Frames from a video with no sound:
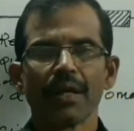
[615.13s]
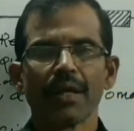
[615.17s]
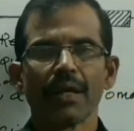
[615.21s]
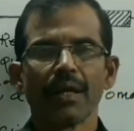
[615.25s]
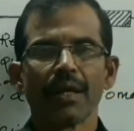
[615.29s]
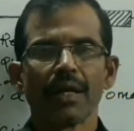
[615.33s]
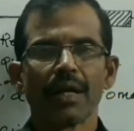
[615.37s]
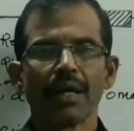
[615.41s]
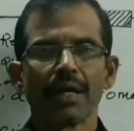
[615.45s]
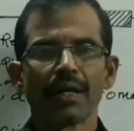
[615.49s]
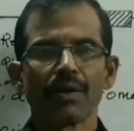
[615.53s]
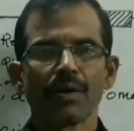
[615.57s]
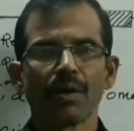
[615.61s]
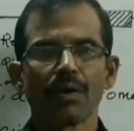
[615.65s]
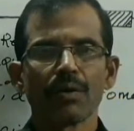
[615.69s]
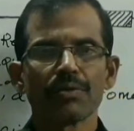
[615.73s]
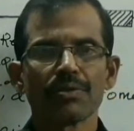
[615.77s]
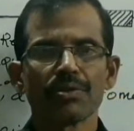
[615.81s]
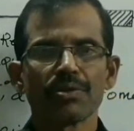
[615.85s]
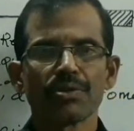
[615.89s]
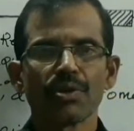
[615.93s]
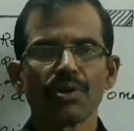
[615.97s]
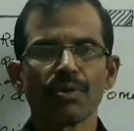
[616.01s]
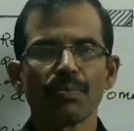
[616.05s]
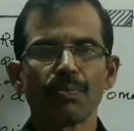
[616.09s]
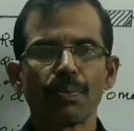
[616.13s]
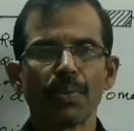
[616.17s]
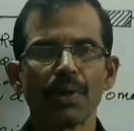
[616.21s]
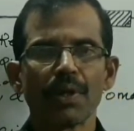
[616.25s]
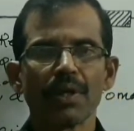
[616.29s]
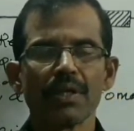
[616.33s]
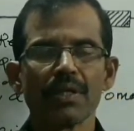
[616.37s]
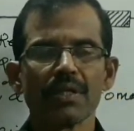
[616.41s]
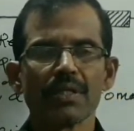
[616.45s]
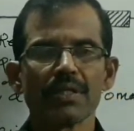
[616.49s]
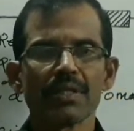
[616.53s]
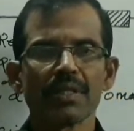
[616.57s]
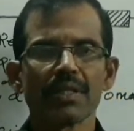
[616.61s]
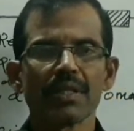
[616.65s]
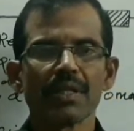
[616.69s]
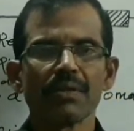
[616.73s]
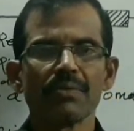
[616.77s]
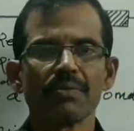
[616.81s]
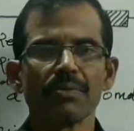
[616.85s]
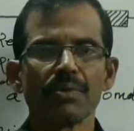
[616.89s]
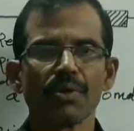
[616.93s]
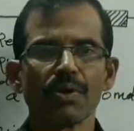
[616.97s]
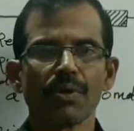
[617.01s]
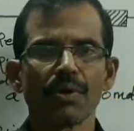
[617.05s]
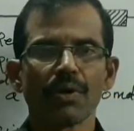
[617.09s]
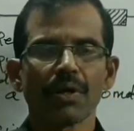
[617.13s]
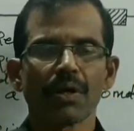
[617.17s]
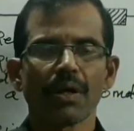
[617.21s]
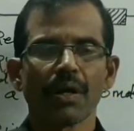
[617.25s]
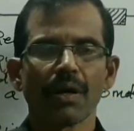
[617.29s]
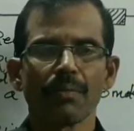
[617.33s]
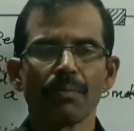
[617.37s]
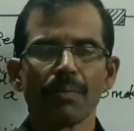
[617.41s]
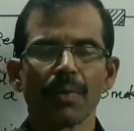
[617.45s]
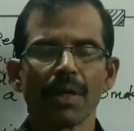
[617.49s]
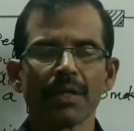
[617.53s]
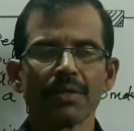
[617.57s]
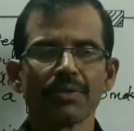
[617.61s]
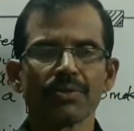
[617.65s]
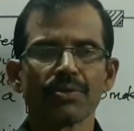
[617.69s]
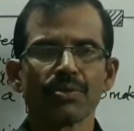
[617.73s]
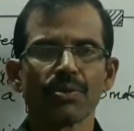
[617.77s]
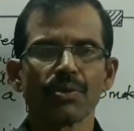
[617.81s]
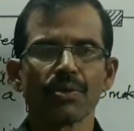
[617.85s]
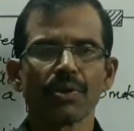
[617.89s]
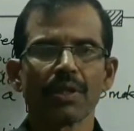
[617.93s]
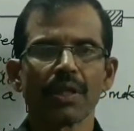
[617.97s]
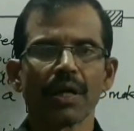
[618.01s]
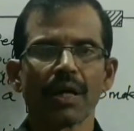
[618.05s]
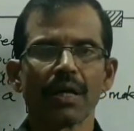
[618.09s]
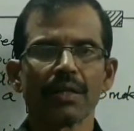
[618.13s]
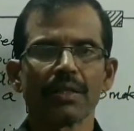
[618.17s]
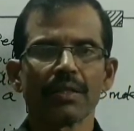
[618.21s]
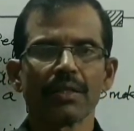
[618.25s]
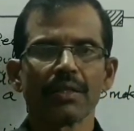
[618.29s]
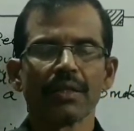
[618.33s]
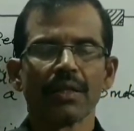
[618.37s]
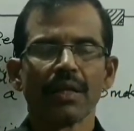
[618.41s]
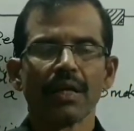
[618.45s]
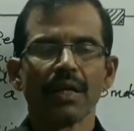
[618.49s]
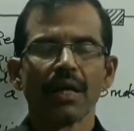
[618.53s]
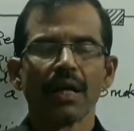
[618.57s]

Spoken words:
and also please give your comments so that